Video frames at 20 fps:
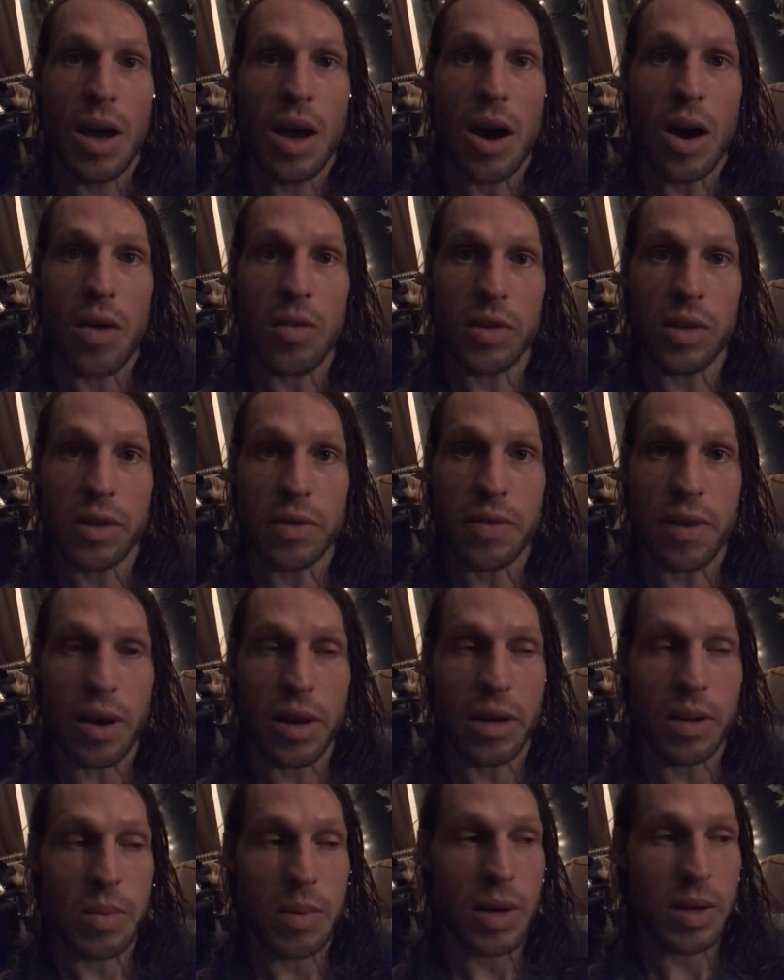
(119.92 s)
overly
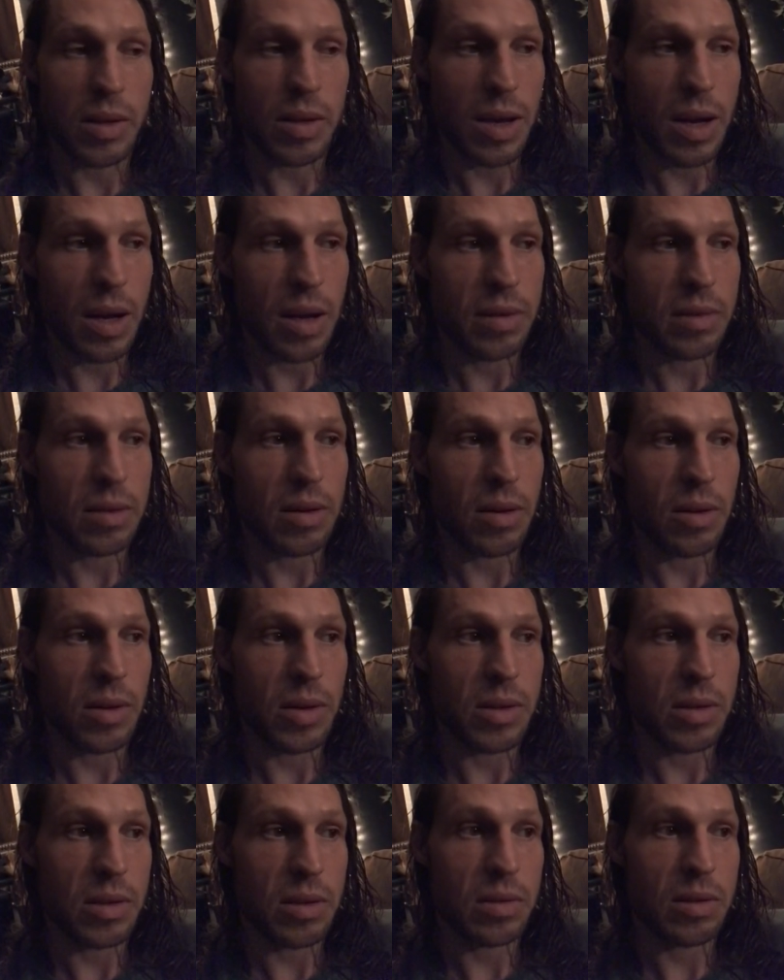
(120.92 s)
fond about that. So
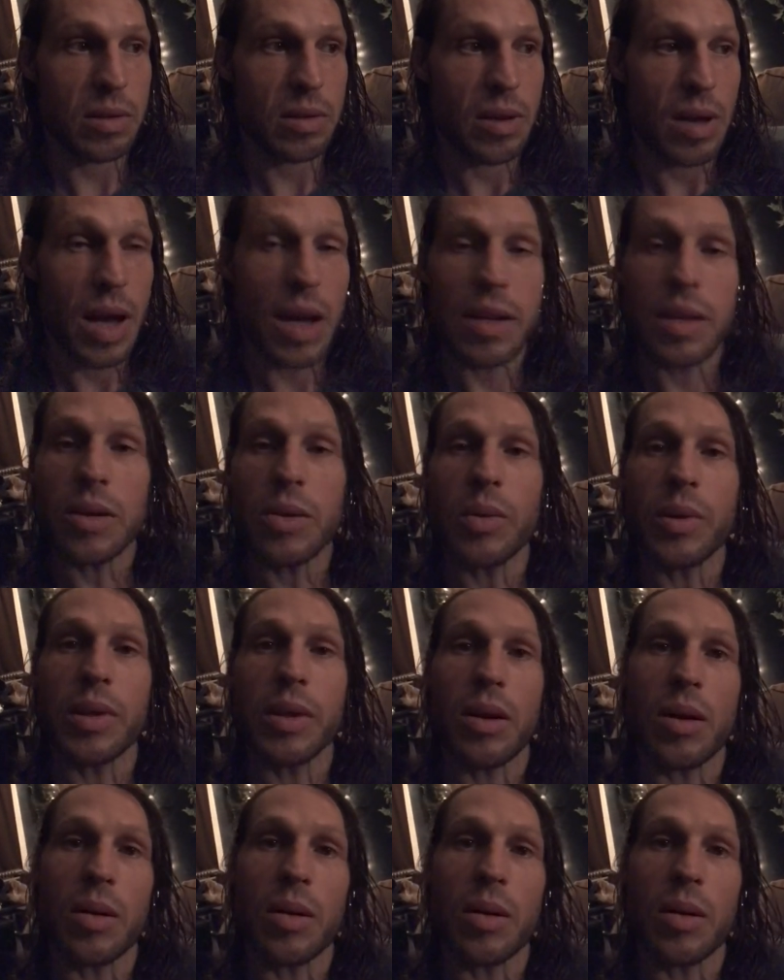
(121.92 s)
I just I deal with it